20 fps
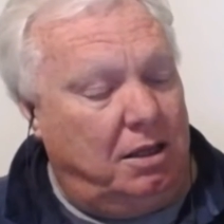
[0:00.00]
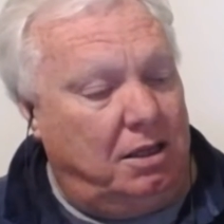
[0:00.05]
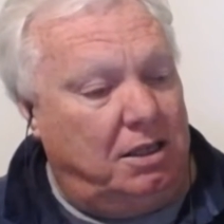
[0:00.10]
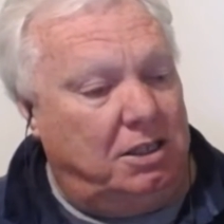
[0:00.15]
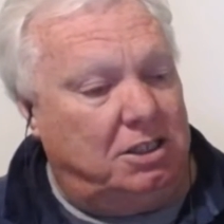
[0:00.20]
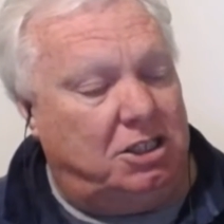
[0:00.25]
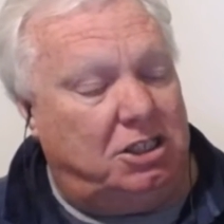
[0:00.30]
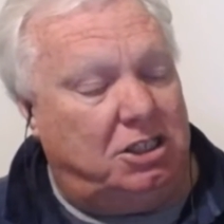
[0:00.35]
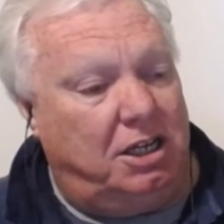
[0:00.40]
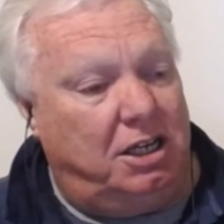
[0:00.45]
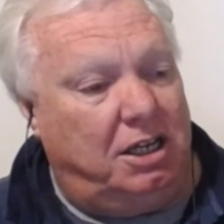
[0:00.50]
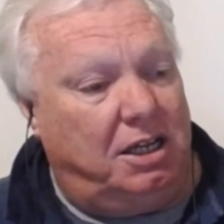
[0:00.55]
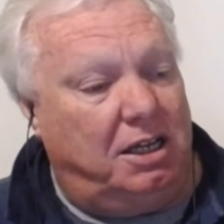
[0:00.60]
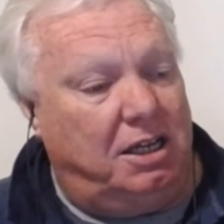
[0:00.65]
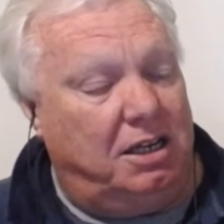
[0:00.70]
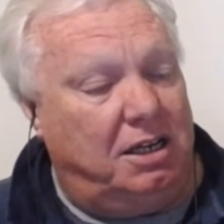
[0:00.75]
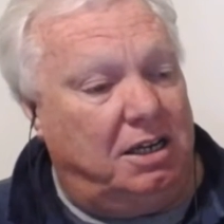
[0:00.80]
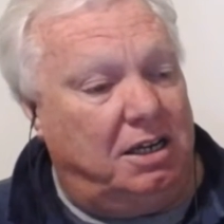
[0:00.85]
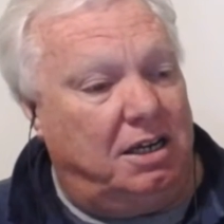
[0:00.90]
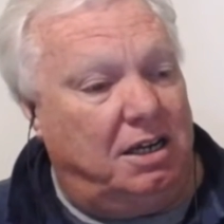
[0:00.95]
sitting
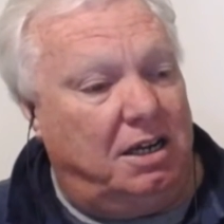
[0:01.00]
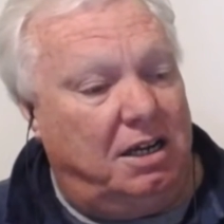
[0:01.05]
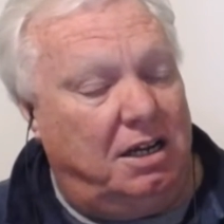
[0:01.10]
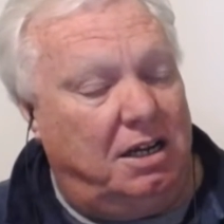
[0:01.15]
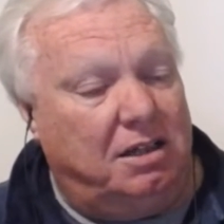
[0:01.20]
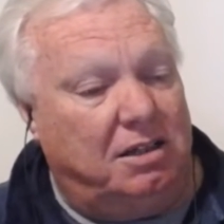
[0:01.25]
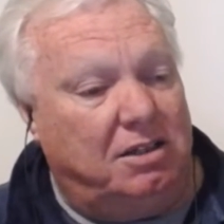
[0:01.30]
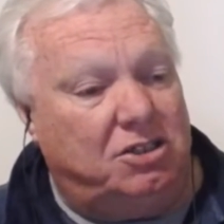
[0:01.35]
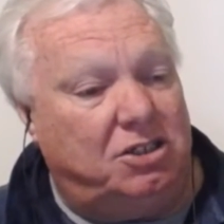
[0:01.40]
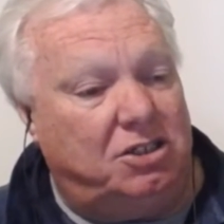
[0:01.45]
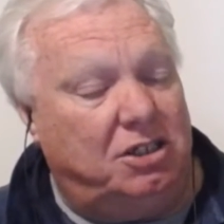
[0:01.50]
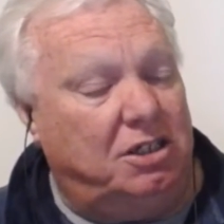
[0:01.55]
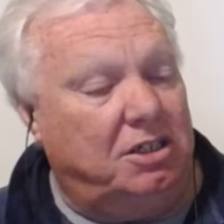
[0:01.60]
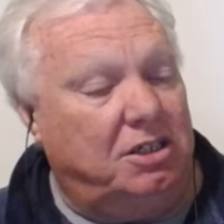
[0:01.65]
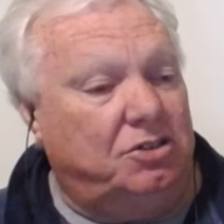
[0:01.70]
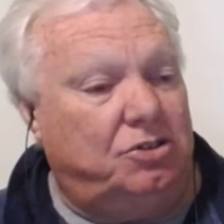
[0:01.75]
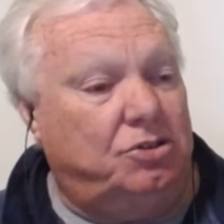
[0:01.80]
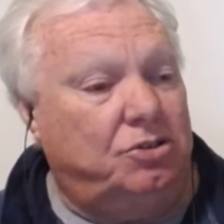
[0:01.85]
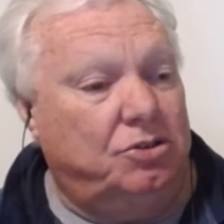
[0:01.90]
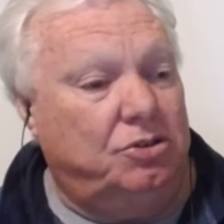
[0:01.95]
in
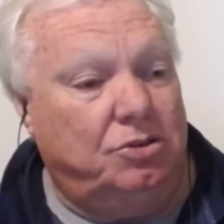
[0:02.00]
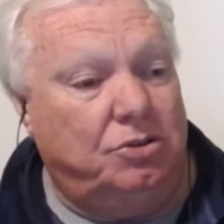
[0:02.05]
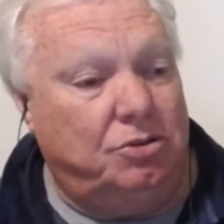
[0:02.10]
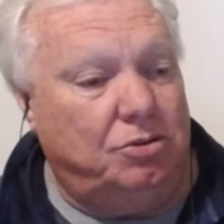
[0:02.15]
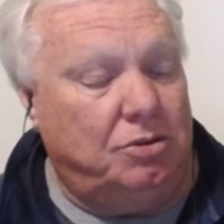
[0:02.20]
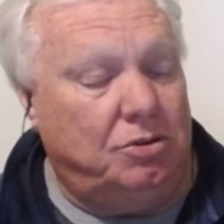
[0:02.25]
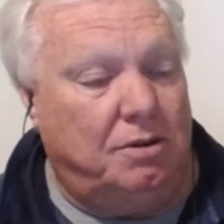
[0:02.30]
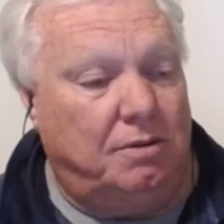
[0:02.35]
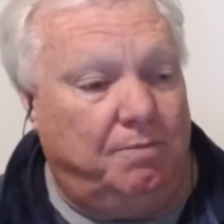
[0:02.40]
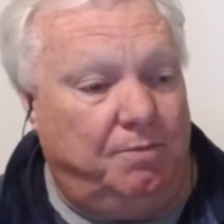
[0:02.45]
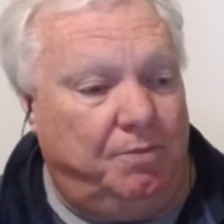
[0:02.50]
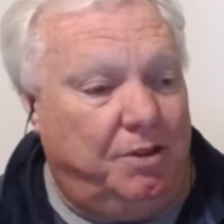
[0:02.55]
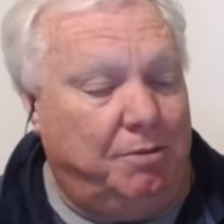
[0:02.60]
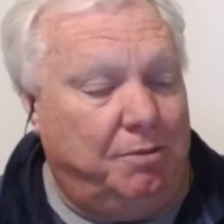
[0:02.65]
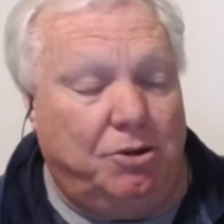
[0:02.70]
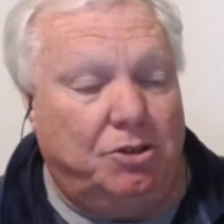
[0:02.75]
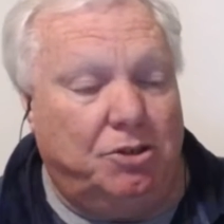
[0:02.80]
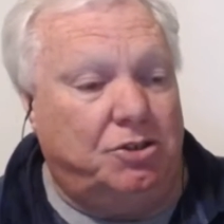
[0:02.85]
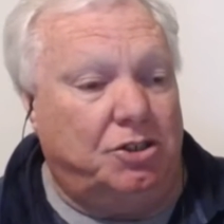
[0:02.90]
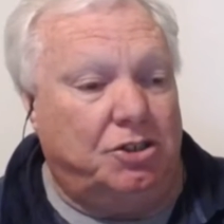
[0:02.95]
listening to the
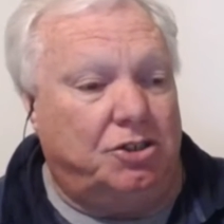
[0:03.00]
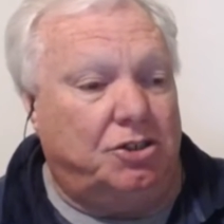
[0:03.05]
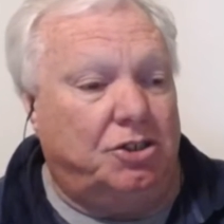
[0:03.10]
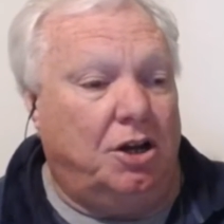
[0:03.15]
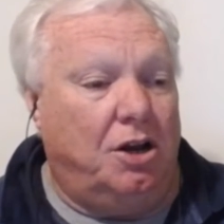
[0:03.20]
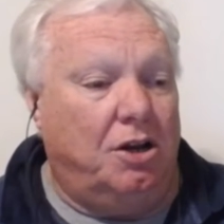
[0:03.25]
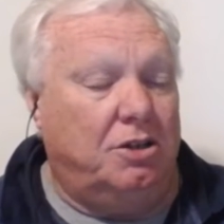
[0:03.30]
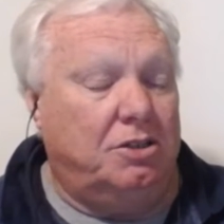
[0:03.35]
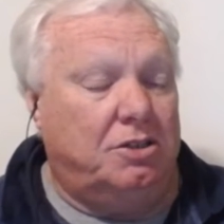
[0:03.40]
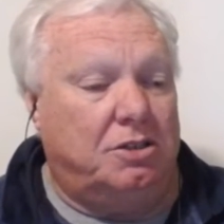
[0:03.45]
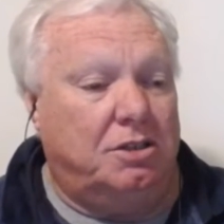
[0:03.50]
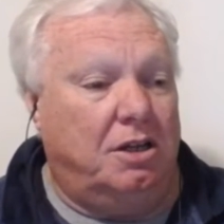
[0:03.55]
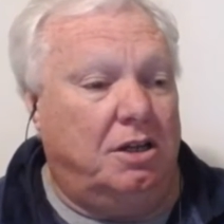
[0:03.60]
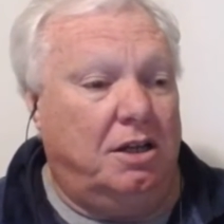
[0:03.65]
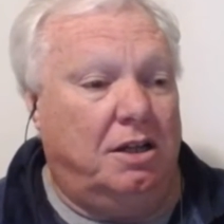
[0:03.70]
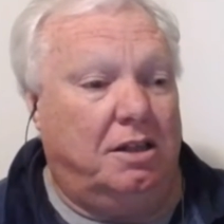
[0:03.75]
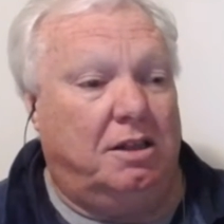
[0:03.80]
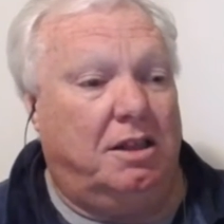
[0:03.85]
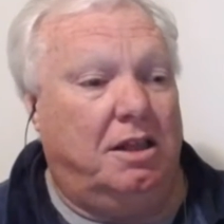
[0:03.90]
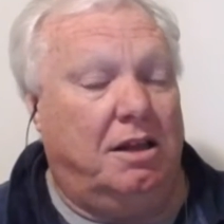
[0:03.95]
music shows
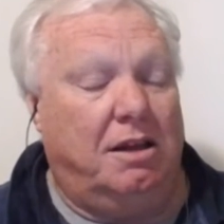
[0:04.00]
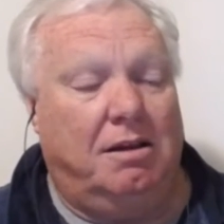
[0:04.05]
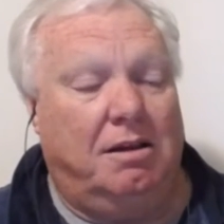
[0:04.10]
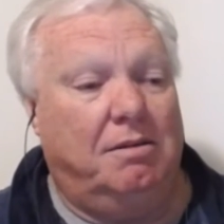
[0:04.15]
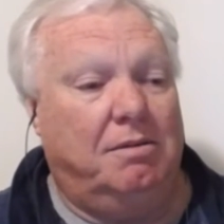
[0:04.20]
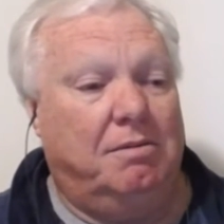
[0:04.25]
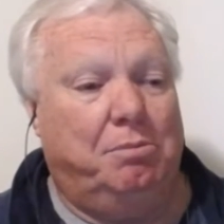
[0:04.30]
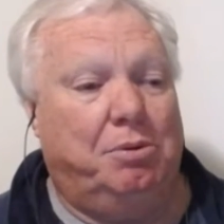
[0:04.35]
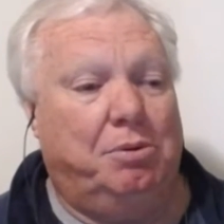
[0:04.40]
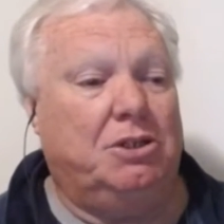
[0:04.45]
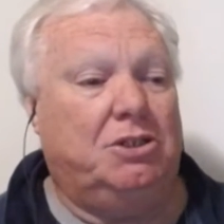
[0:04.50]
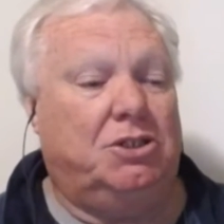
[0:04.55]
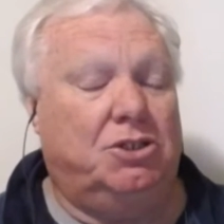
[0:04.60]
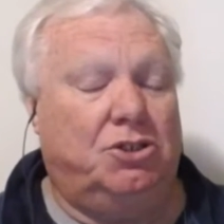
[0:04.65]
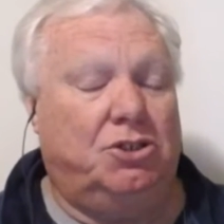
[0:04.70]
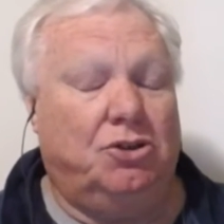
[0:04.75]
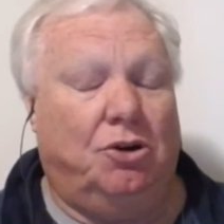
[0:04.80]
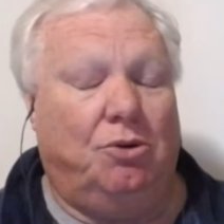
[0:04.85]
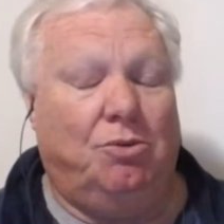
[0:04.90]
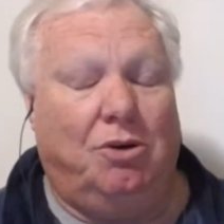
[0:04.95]
at the pizza
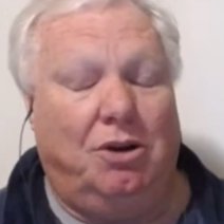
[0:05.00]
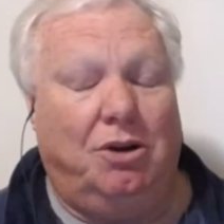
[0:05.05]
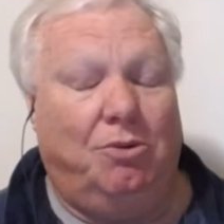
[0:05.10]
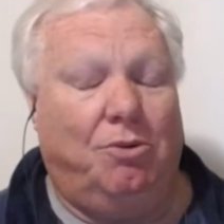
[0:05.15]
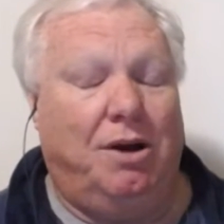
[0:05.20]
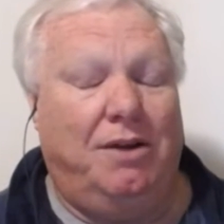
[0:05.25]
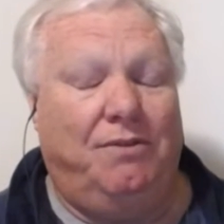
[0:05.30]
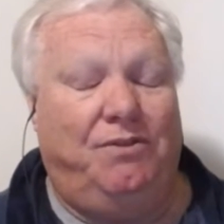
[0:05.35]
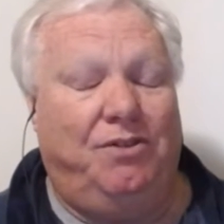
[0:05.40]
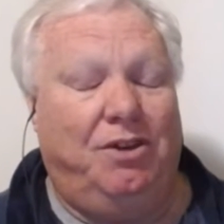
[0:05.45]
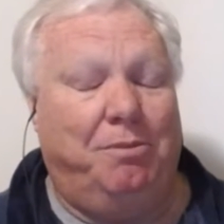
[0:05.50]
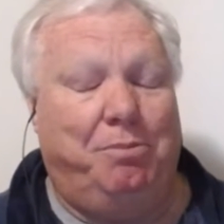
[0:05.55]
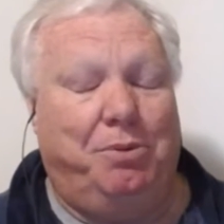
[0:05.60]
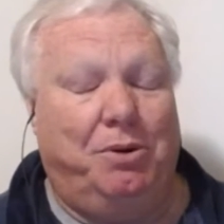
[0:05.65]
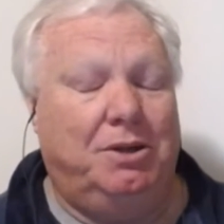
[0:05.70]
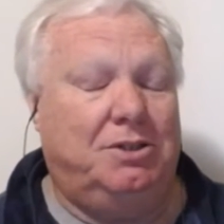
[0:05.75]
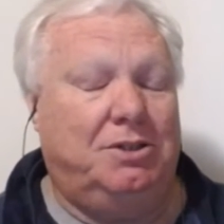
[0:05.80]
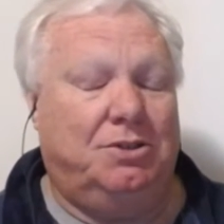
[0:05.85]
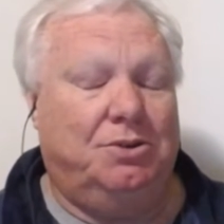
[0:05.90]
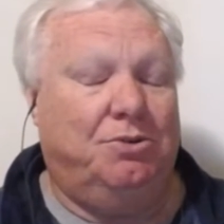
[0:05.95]
shop while you're waiting for your
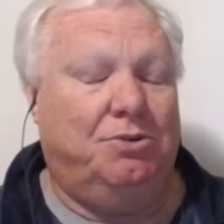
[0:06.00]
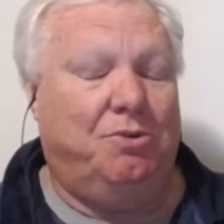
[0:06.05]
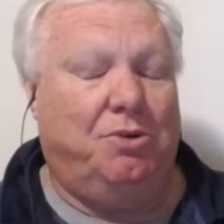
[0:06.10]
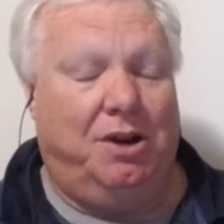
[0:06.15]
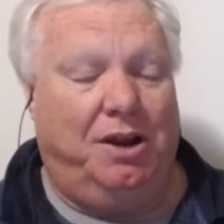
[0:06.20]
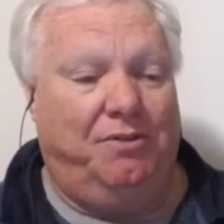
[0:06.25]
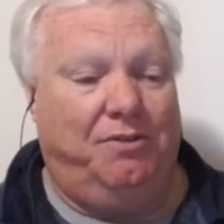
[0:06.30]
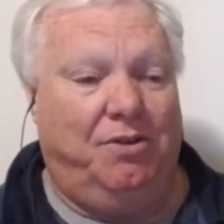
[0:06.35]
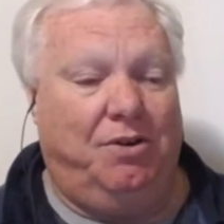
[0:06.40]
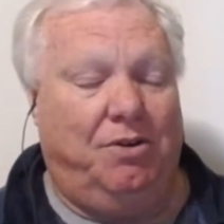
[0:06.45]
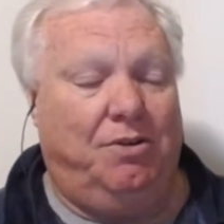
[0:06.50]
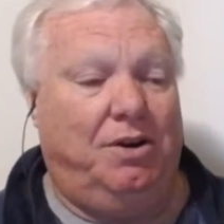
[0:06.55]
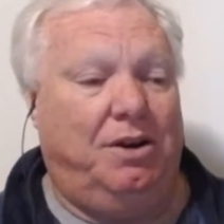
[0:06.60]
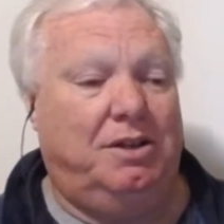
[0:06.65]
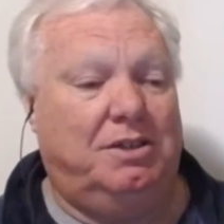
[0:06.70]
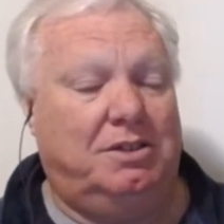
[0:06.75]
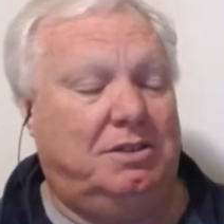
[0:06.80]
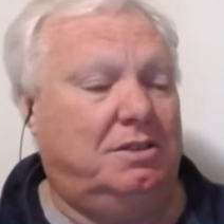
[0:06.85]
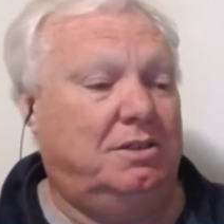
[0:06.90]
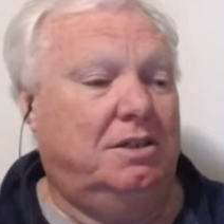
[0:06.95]
pizza or whatever, and
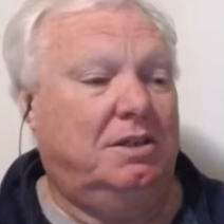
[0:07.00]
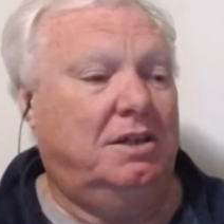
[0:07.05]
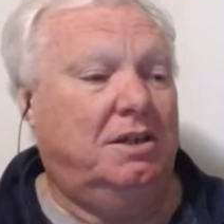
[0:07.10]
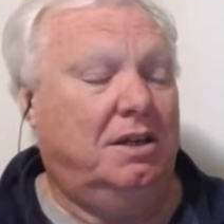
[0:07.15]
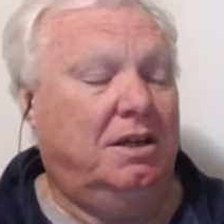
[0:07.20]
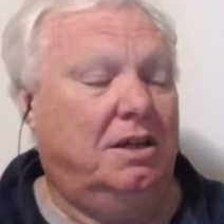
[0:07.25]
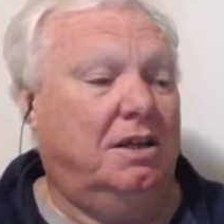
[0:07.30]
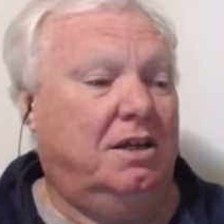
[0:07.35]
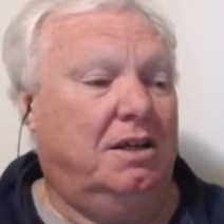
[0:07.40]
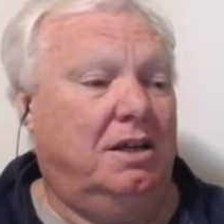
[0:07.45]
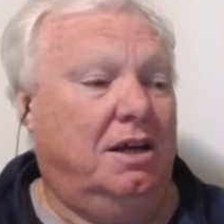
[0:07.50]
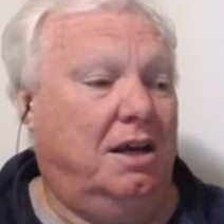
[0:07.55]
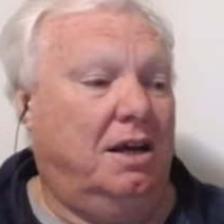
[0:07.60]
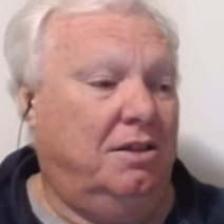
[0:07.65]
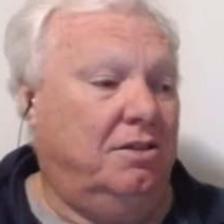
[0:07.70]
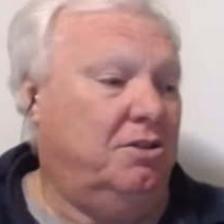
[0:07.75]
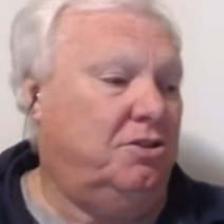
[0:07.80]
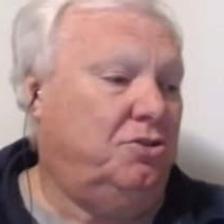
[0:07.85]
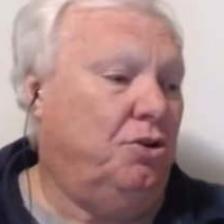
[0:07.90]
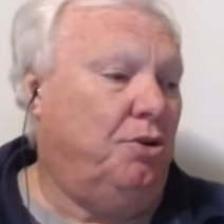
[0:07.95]
it's
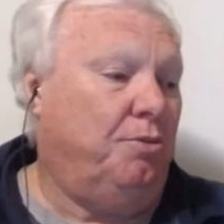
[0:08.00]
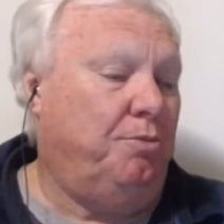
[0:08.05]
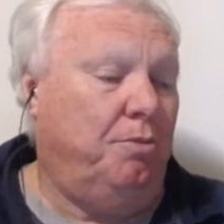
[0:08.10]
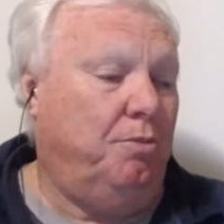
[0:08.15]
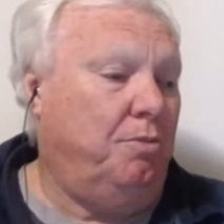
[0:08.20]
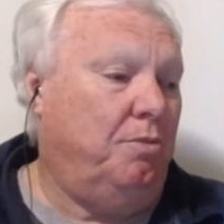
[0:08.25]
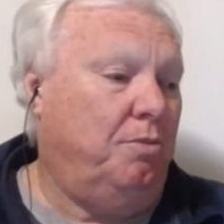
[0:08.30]
the top